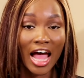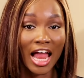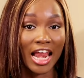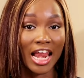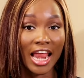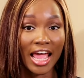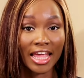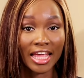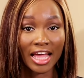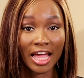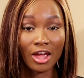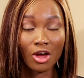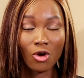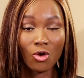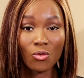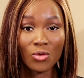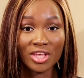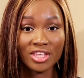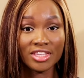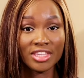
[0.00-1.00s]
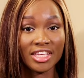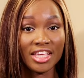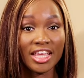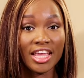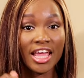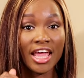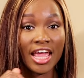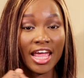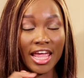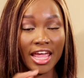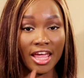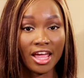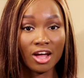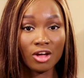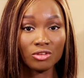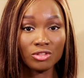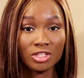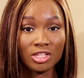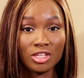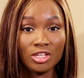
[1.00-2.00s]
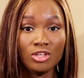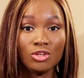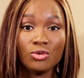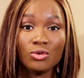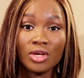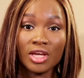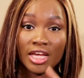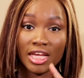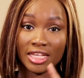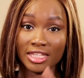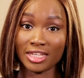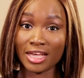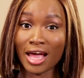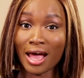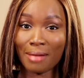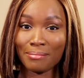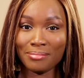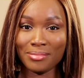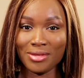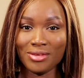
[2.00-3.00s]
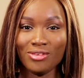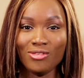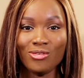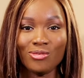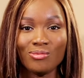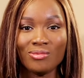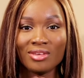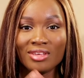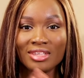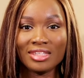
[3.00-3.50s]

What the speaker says: And like I always say, a healthy you is a happy you.